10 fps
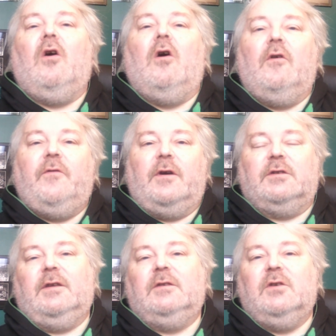or
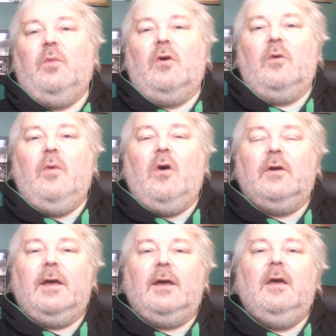first thing tomorrow
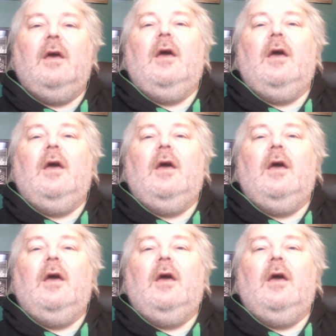morning,